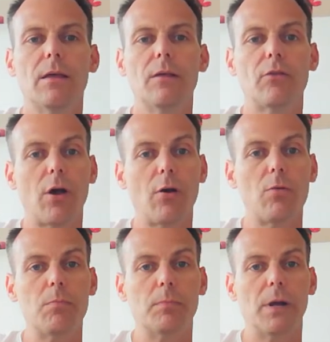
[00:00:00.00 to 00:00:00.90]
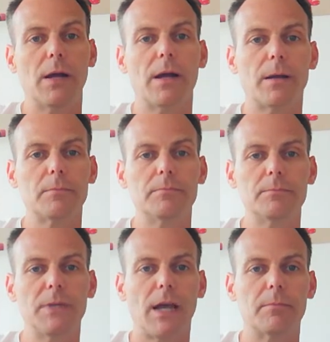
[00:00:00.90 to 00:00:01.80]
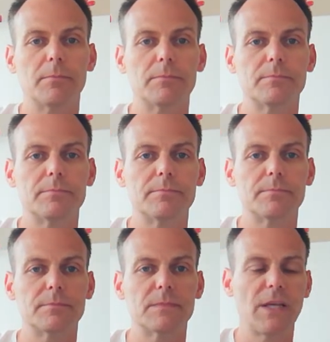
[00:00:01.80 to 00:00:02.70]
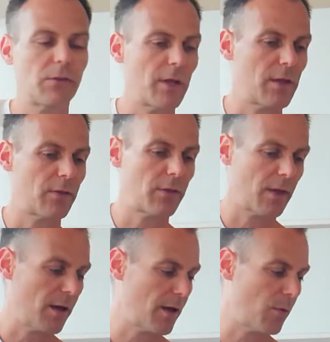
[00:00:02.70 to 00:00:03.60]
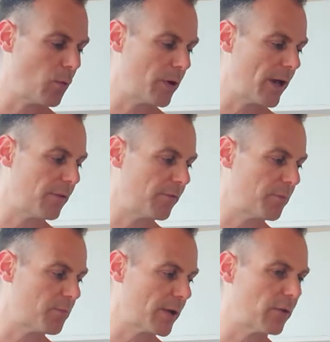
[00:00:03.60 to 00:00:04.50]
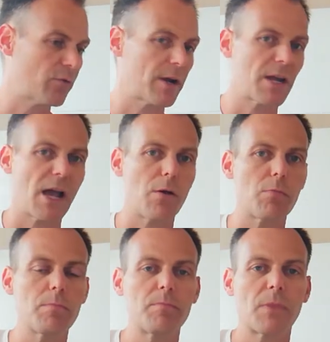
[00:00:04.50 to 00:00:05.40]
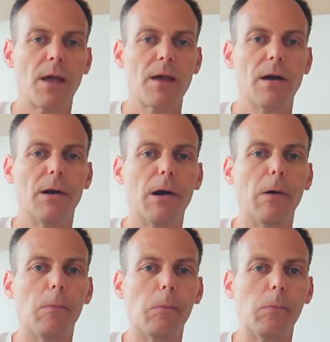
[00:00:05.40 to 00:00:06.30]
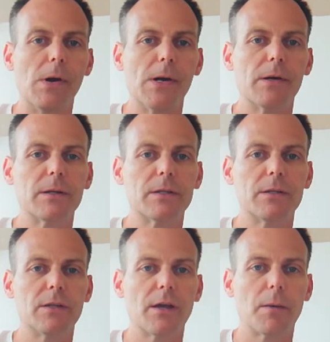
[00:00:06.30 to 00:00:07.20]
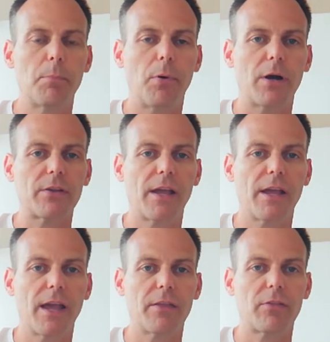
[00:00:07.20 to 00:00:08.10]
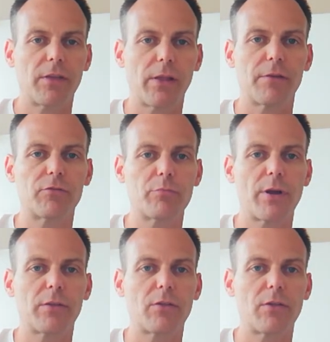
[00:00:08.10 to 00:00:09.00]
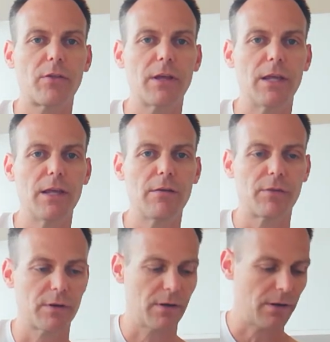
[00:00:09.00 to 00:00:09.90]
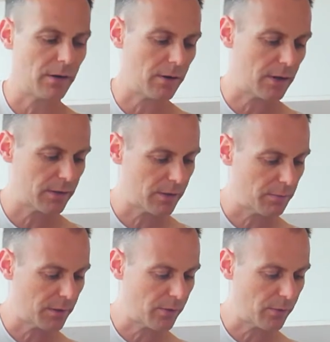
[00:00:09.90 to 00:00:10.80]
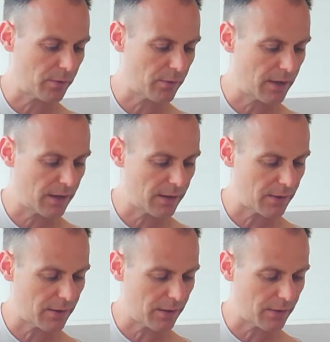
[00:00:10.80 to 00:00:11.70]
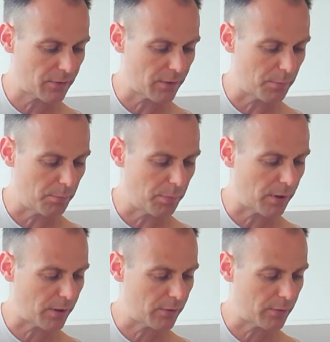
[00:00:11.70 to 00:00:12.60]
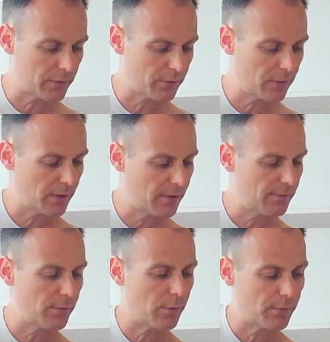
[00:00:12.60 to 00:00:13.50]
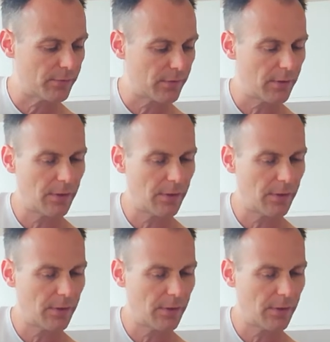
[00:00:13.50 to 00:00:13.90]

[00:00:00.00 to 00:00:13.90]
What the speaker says: So, yeah. This is what I've practiced right now. The part I still have to practice is even harder because then there are some bar chords involved.